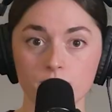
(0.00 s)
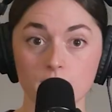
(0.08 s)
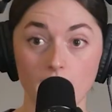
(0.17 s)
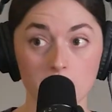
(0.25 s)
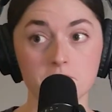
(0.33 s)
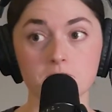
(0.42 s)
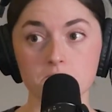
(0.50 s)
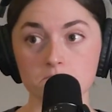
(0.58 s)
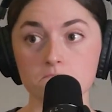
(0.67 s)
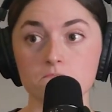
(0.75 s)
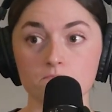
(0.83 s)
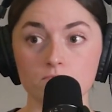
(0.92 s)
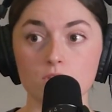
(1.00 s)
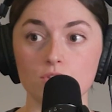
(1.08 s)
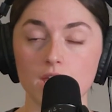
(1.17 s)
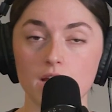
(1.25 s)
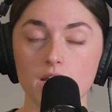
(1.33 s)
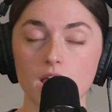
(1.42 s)
Yeah, you
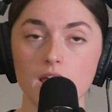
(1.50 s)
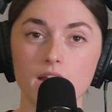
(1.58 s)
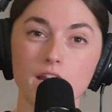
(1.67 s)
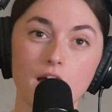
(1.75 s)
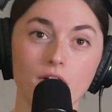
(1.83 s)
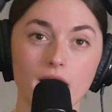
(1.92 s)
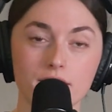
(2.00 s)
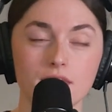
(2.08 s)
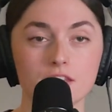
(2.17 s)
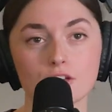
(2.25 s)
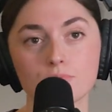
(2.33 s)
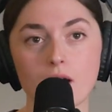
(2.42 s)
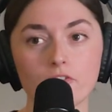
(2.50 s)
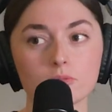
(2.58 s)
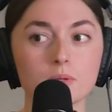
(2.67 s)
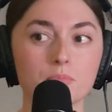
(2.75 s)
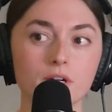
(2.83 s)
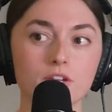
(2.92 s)
can. Now, I think they're
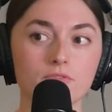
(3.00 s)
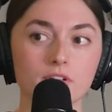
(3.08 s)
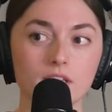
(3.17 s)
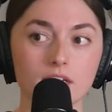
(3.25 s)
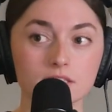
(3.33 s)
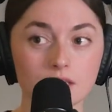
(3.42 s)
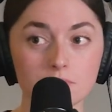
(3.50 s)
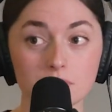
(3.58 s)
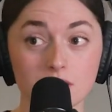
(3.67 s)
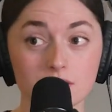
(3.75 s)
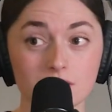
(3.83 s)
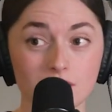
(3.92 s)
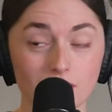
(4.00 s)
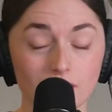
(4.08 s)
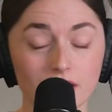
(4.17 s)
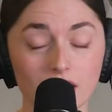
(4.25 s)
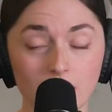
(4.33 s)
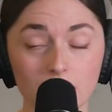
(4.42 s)
probably pretty reluctant because they're
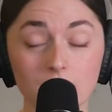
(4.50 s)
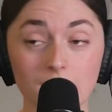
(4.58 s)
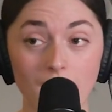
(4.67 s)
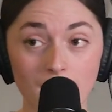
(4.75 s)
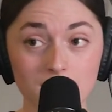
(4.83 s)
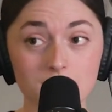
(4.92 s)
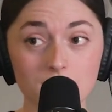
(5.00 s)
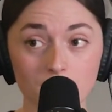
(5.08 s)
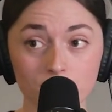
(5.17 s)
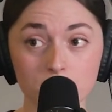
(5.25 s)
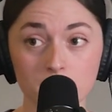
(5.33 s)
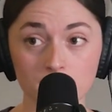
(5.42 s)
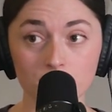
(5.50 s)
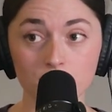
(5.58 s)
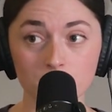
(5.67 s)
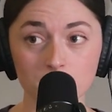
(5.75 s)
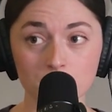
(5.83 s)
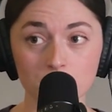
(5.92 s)
getting a lot of money
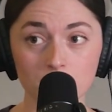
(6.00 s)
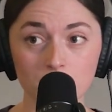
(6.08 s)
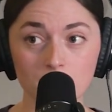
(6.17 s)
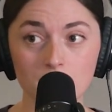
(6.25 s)
from you.